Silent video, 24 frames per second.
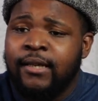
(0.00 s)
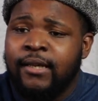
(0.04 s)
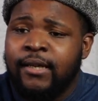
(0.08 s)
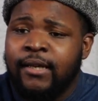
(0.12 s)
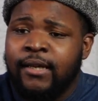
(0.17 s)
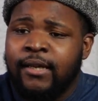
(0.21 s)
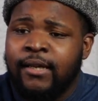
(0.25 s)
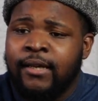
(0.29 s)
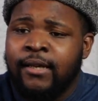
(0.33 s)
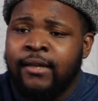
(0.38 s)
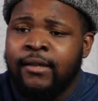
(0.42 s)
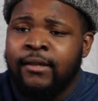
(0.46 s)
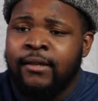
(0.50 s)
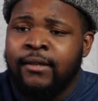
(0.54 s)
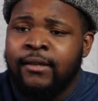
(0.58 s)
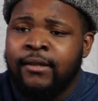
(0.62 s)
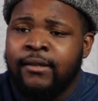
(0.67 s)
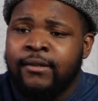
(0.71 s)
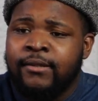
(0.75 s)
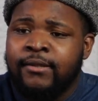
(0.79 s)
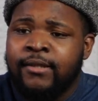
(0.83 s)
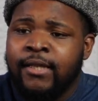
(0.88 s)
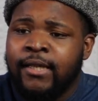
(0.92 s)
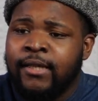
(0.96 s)
and
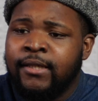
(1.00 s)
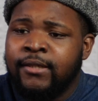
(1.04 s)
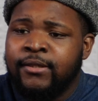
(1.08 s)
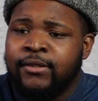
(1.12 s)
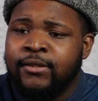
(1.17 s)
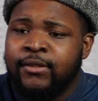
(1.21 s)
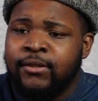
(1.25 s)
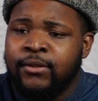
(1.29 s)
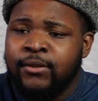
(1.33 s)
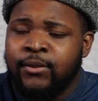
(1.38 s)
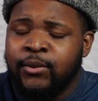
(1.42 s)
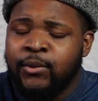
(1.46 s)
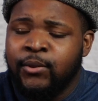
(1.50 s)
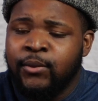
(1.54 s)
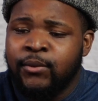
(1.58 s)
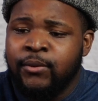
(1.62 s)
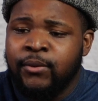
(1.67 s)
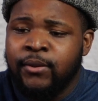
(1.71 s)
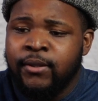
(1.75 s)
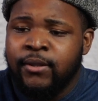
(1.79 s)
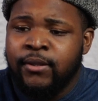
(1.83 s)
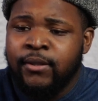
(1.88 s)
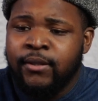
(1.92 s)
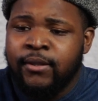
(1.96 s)
take us to
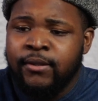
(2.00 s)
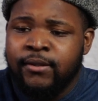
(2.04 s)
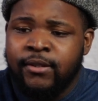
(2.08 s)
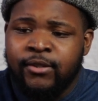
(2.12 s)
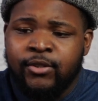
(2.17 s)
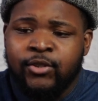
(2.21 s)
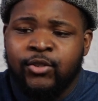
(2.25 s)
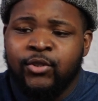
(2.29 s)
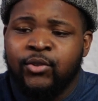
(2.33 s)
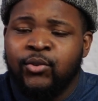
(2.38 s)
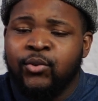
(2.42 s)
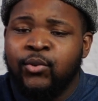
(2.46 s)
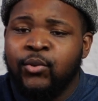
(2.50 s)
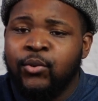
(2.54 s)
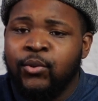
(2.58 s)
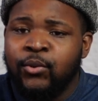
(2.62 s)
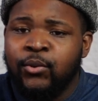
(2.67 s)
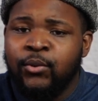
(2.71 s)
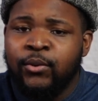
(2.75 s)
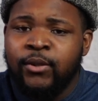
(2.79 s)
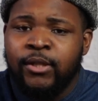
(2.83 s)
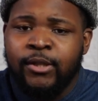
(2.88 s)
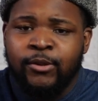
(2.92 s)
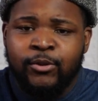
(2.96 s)
this
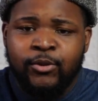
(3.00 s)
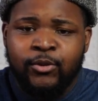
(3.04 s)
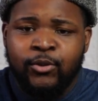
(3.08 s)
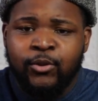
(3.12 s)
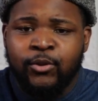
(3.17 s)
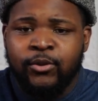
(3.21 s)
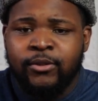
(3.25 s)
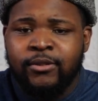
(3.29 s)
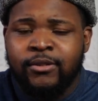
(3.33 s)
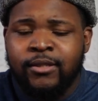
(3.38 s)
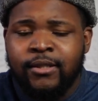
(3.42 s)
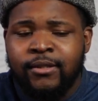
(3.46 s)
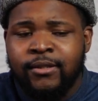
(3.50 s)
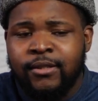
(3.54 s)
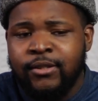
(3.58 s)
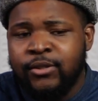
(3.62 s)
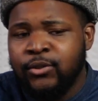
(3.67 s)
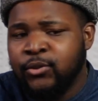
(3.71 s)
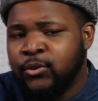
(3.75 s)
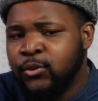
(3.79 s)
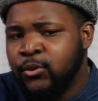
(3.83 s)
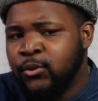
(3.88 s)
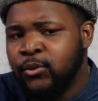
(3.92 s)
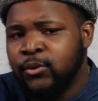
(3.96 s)
school, and it was called Sunday
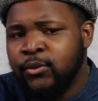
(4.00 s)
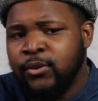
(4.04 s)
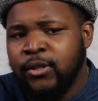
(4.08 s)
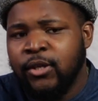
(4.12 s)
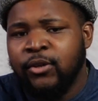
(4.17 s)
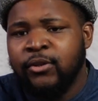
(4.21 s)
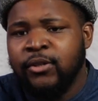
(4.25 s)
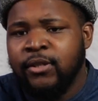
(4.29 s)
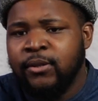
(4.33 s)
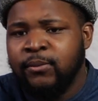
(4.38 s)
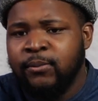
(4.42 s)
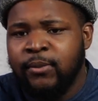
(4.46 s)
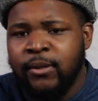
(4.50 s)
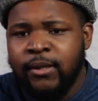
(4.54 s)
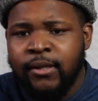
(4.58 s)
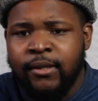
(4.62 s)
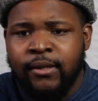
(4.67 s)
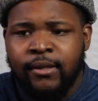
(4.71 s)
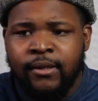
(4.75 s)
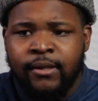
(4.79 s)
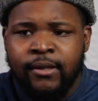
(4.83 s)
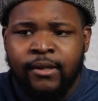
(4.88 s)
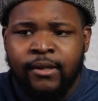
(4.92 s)
School, Yogi Bear,